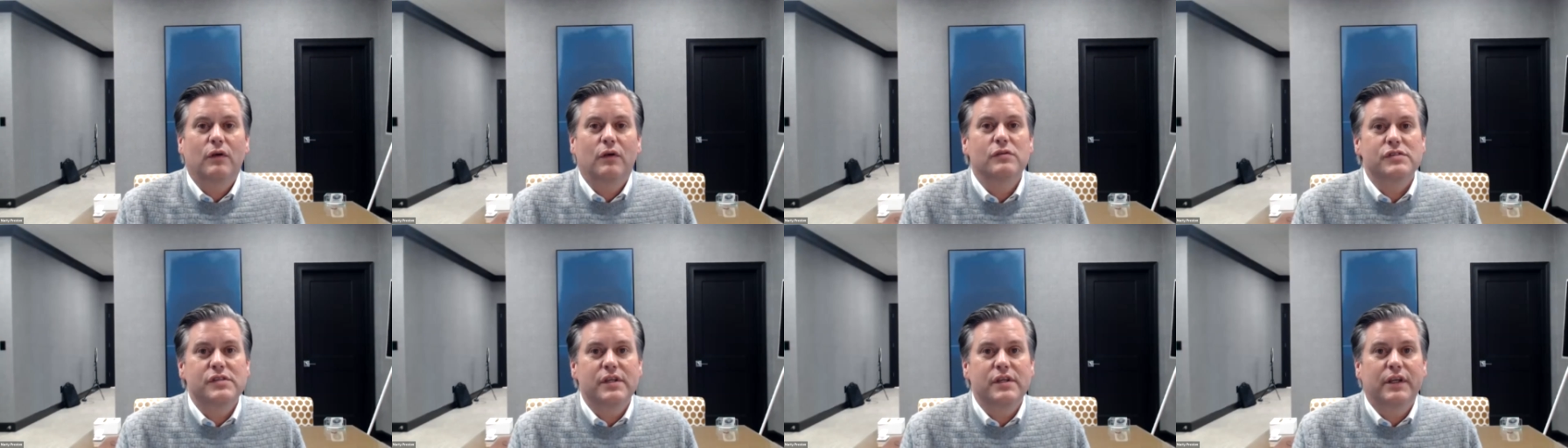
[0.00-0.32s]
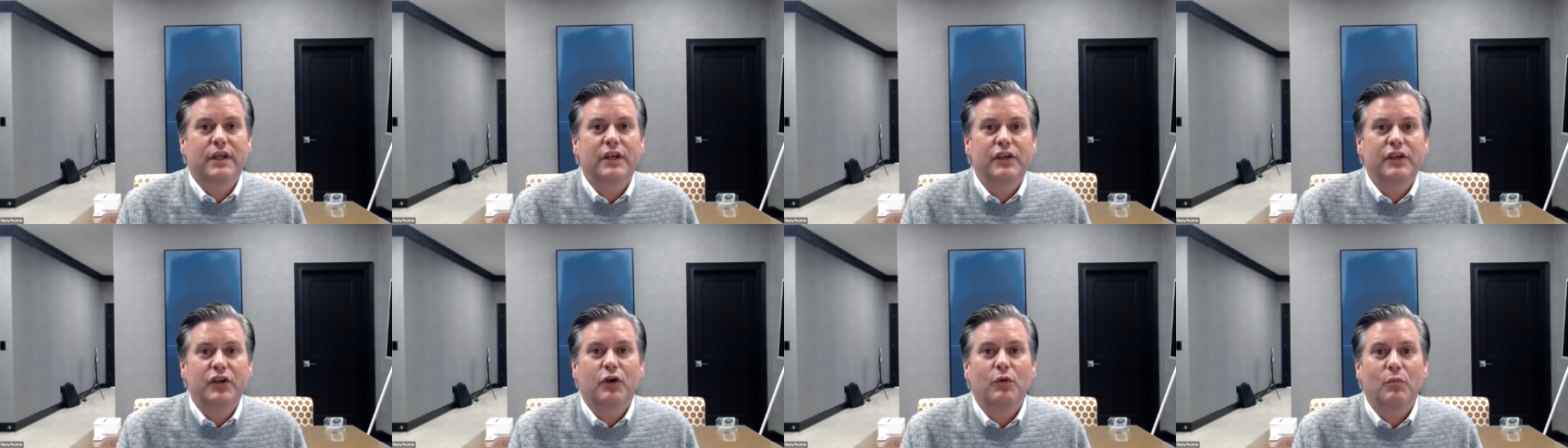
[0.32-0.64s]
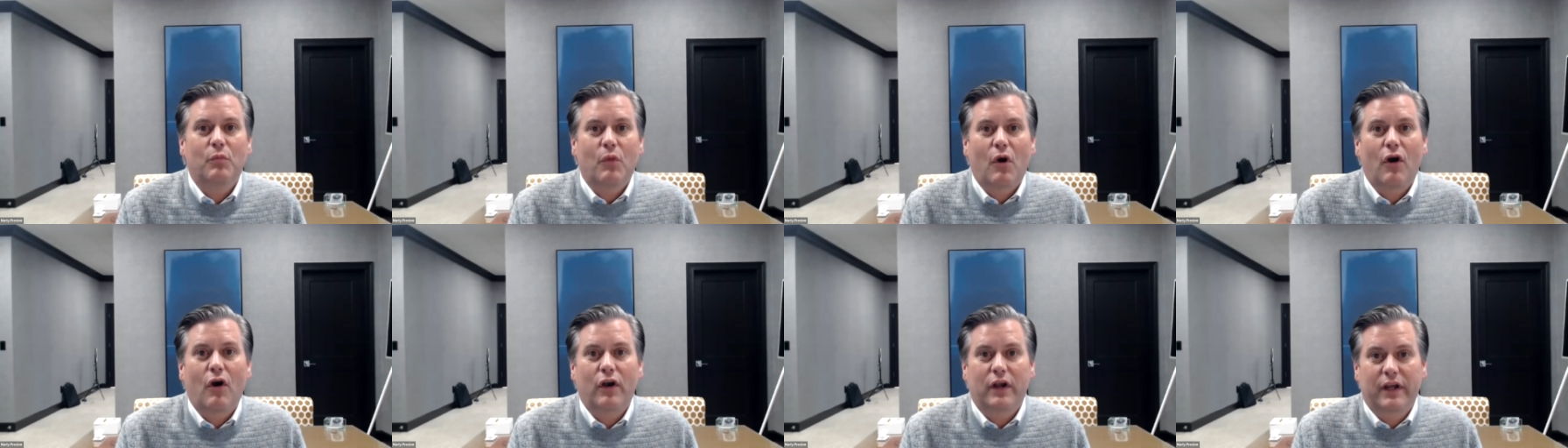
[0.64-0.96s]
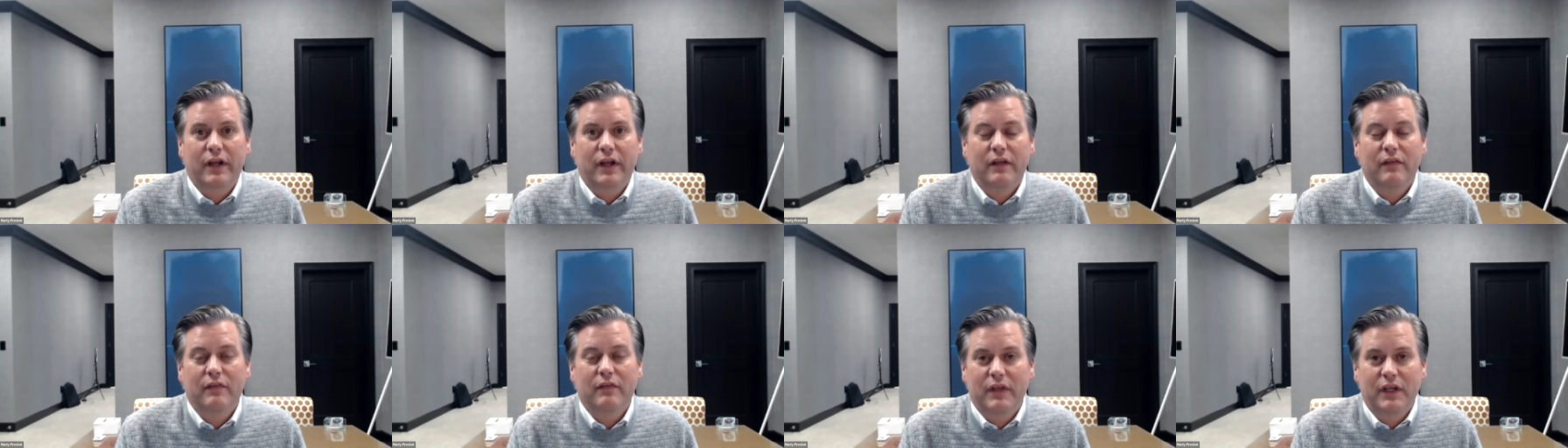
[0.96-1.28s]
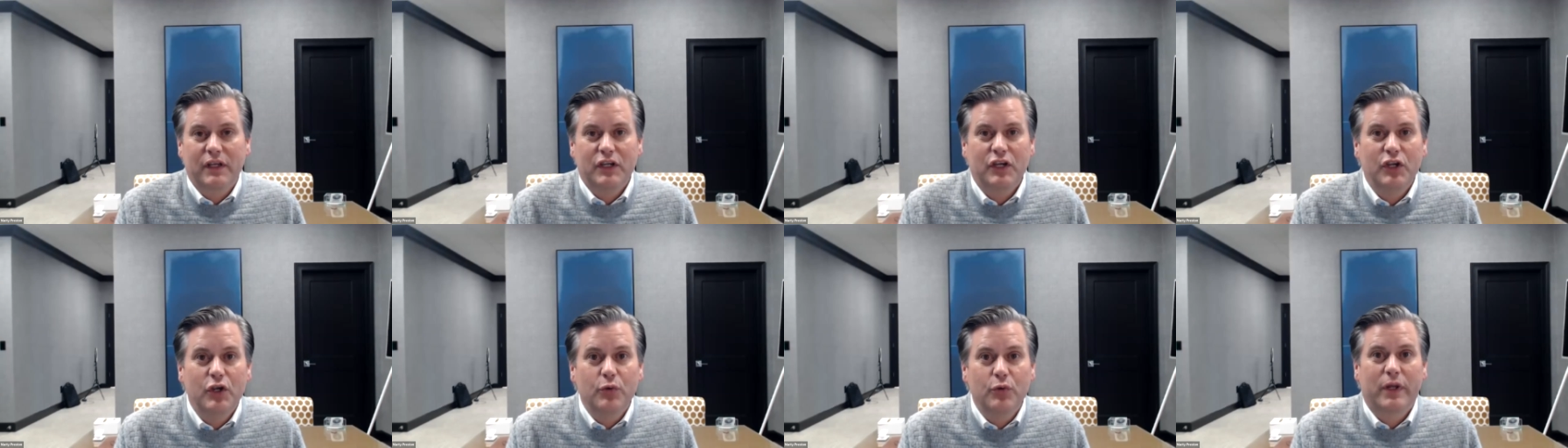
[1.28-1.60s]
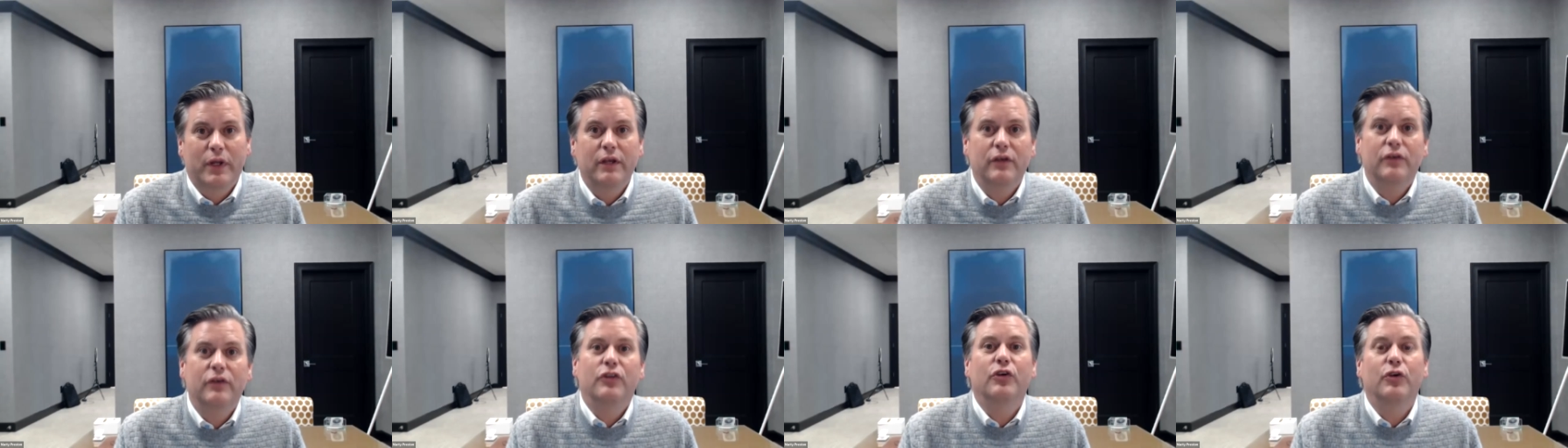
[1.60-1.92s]
closing in your market than you
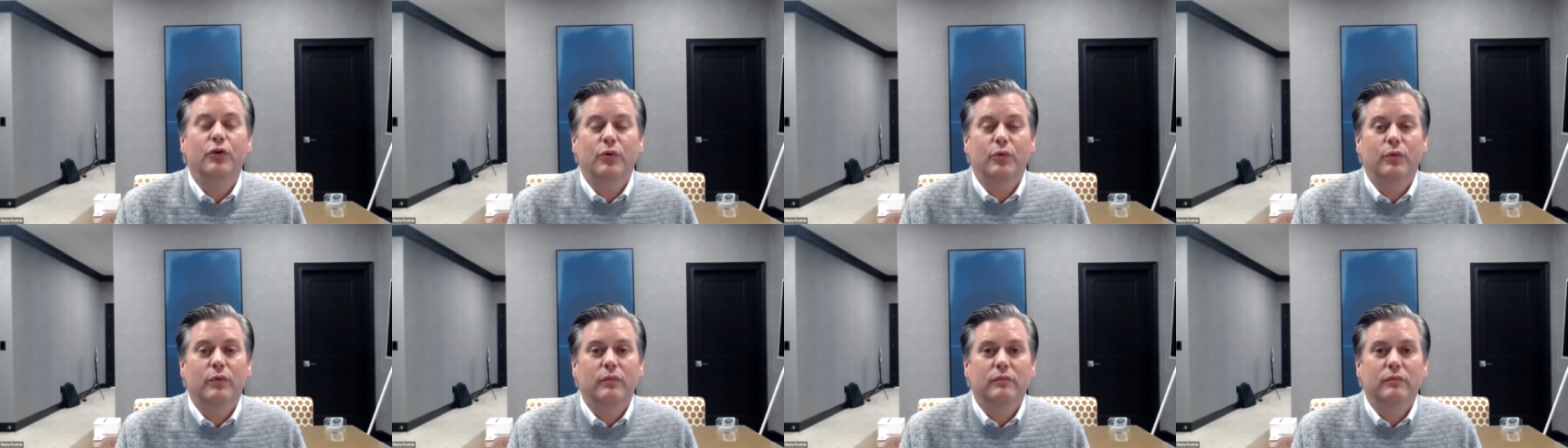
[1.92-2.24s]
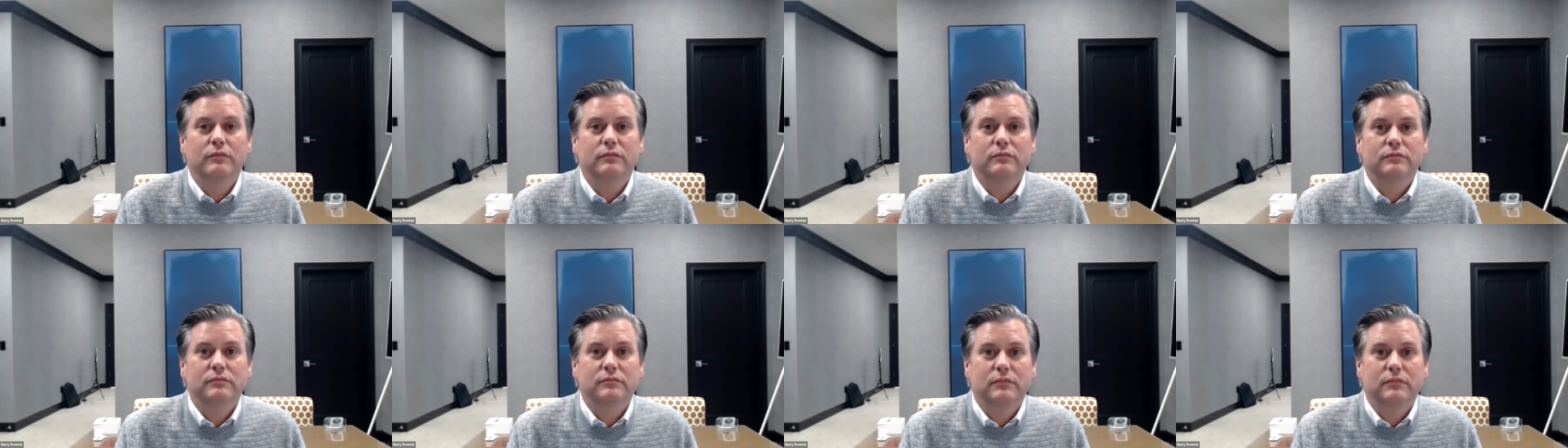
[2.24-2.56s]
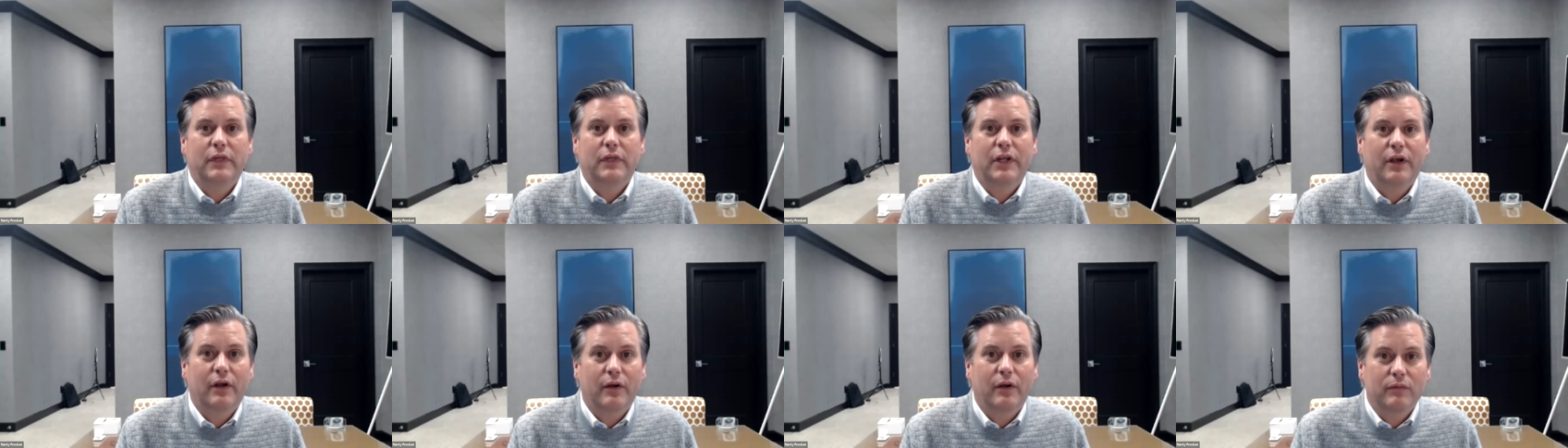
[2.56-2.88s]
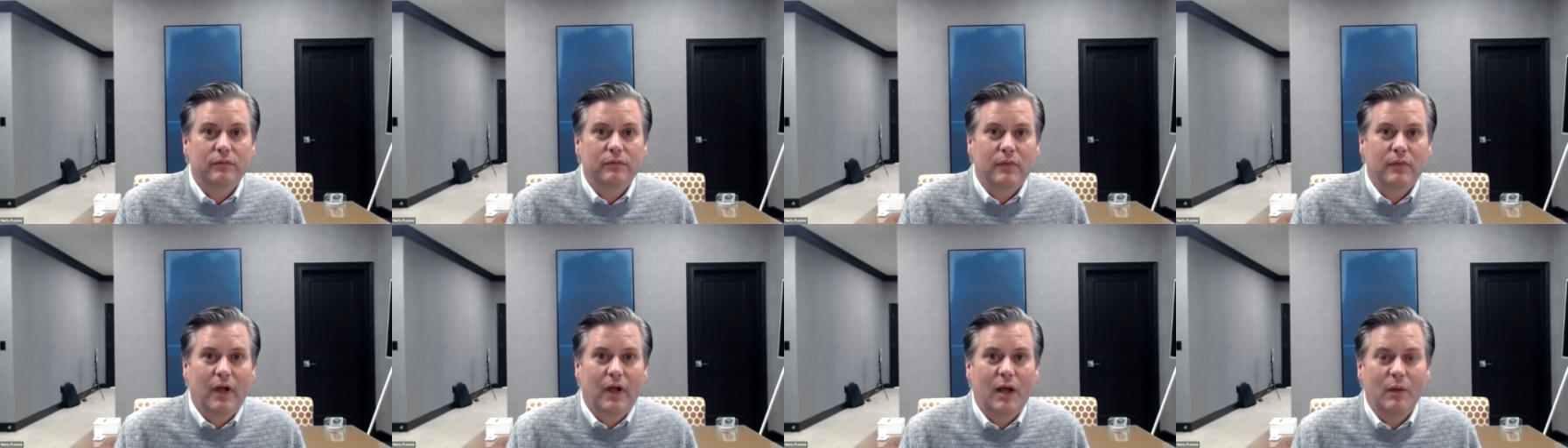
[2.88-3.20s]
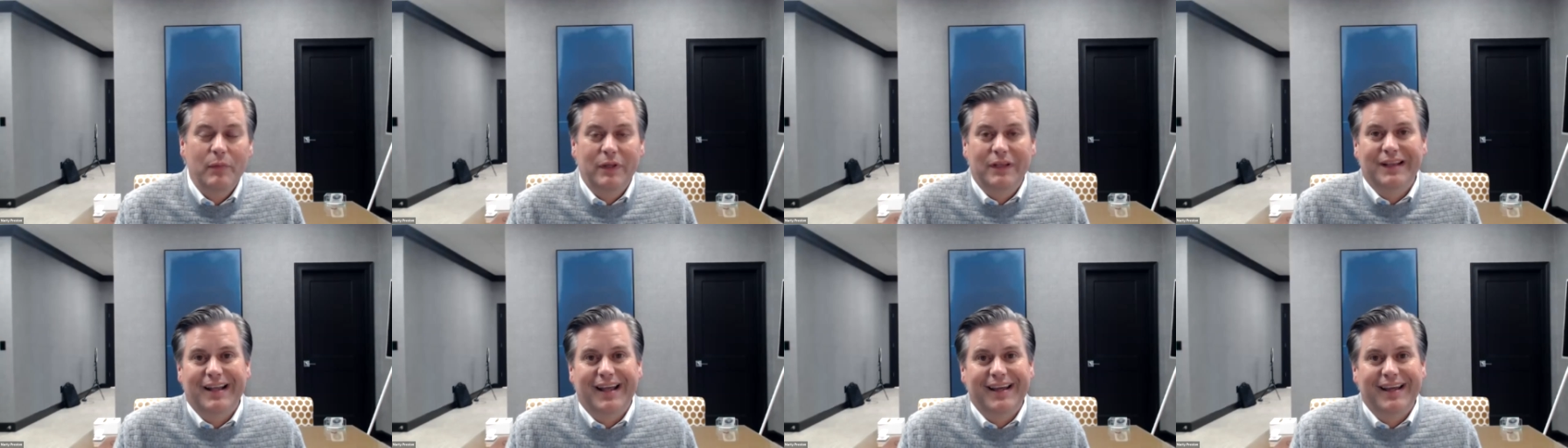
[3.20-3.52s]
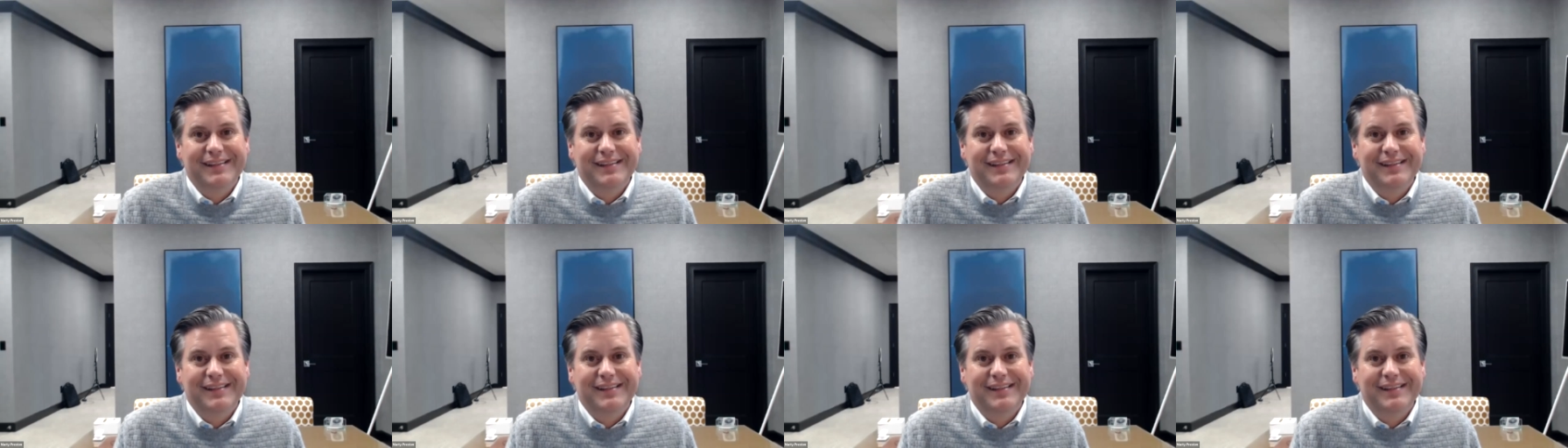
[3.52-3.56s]
can do you know i'm in mm-hmm.